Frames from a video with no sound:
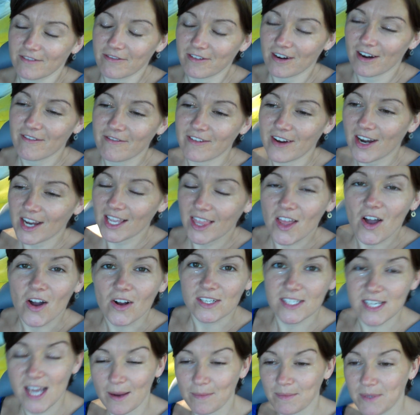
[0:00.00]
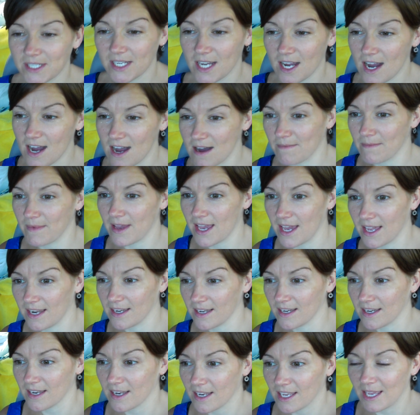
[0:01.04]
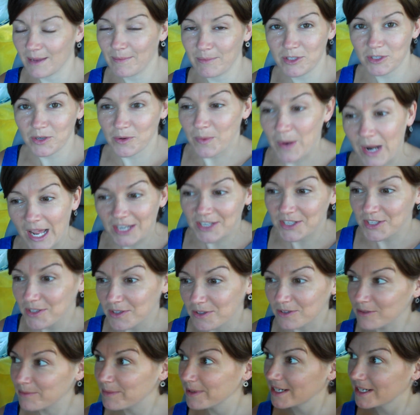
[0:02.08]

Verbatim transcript: for a very long time to come and keep doing what I do